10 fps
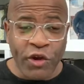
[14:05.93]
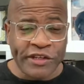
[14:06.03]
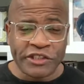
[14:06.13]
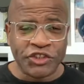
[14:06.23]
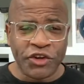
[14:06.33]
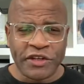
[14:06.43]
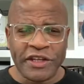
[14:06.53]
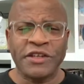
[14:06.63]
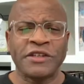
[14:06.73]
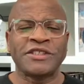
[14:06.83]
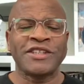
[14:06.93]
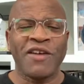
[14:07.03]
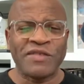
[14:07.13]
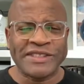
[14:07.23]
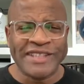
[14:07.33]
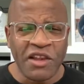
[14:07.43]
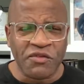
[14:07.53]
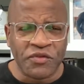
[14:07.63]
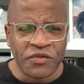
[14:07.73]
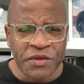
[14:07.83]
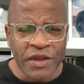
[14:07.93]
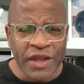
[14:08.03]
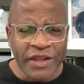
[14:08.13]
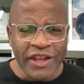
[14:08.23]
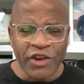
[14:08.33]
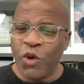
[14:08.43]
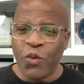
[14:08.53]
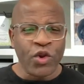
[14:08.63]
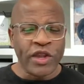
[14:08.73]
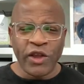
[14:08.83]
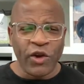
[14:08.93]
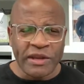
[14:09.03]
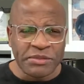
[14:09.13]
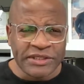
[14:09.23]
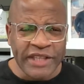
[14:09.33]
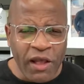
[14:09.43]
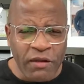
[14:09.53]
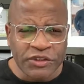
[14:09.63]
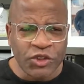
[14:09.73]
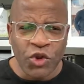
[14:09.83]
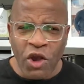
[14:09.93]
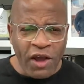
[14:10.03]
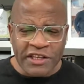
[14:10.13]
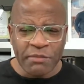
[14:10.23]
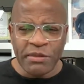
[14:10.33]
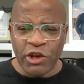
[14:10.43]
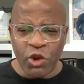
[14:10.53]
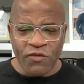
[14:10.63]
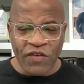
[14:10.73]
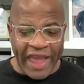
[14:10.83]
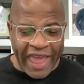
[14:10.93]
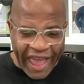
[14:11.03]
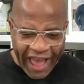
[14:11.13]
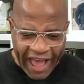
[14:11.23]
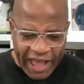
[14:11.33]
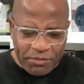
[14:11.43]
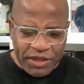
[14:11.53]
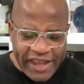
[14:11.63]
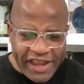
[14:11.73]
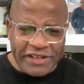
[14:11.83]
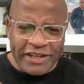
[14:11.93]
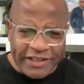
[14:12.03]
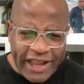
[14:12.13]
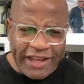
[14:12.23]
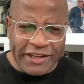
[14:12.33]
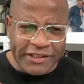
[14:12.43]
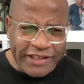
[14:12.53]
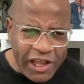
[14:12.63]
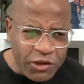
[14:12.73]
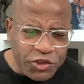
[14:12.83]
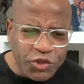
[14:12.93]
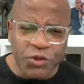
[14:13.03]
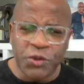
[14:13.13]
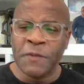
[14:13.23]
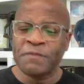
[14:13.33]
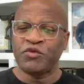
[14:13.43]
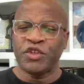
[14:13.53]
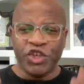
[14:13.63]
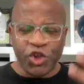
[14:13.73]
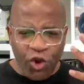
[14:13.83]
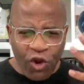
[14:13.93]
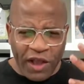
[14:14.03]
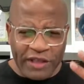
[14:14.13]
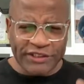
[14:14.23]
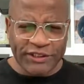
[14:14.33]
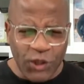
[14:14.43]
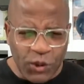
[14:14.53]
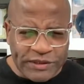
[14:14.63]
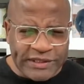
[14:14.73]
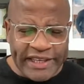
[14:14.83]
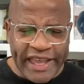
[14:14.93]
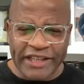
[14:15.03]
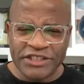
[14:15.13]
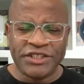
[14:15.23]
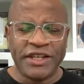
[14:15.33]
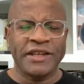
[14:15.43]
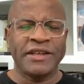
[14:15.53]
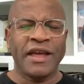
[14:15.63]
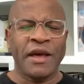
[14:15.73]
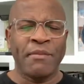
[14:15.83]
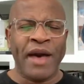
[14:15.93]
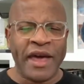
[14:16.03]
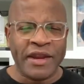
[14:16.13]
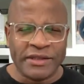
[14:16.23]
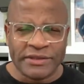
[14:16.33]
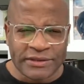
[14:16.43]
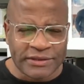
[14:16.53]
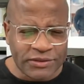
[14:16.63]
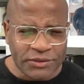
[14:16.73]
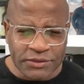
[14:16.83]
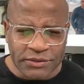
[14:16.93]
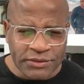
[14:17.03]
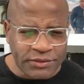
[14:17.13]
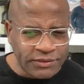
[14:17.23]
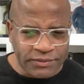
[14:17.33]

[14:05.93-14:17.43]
on the journey to discover self. They're not working on themselves so God can be glorified. I'm here today to tell you your association matters. Ooh.